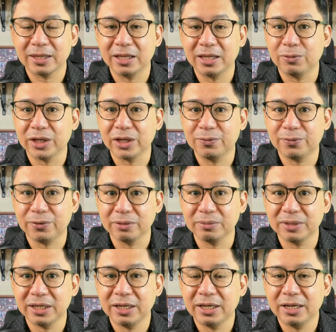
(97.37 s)
They were
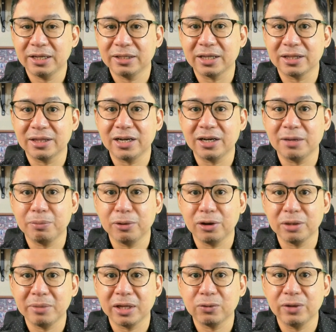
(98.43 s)
informed that their
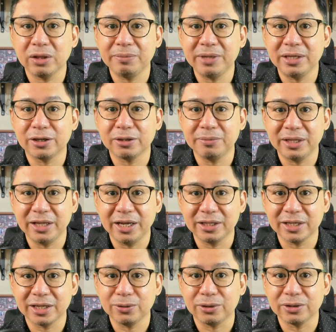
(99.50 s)
employment will be
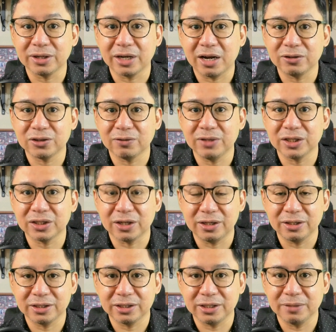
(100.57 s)
terminated on grounds of
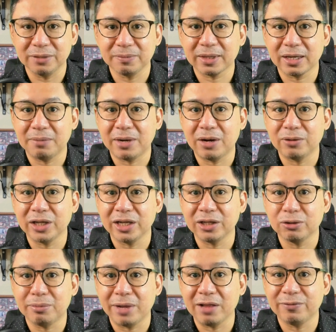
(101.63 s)
dishonesty,
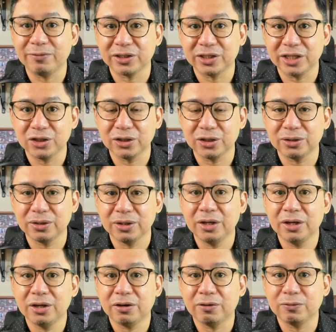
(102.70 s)
amounting to malversation
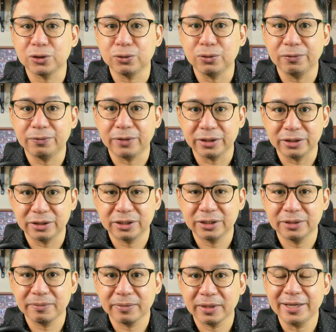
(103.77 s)
of school
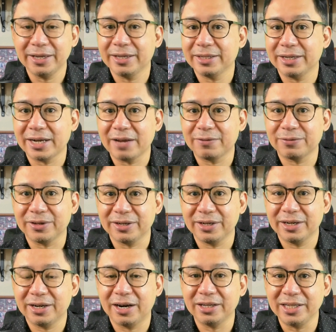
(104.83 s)
funds.
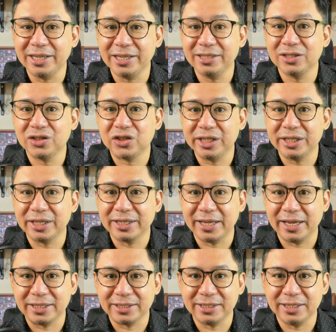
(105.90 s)
Thereafter, Arlene, Jean, and
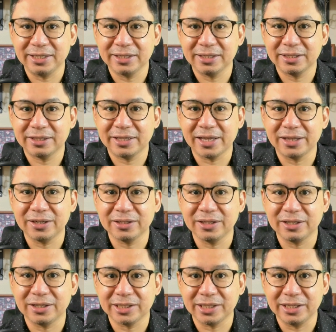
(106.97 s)
Nancy
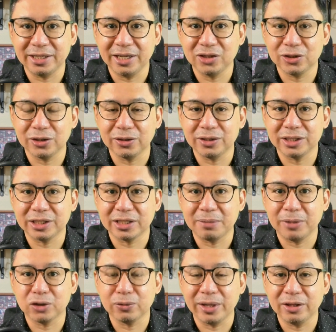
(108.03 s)
tendered their resignation on
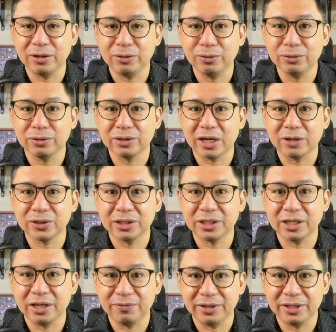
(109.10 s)
December 22,
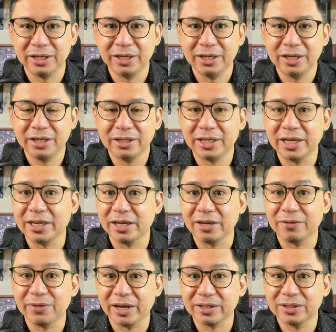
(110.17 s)
2007,
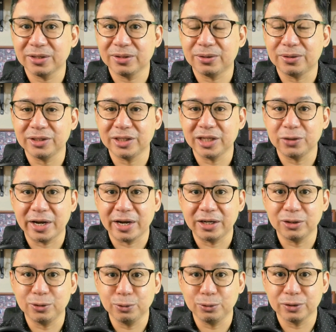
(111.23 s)
taking effect on
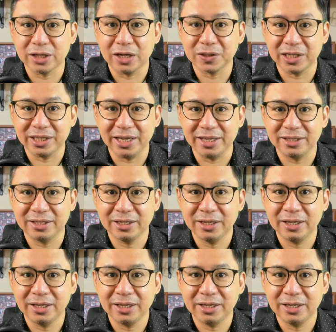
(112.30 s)
January 2, 2008.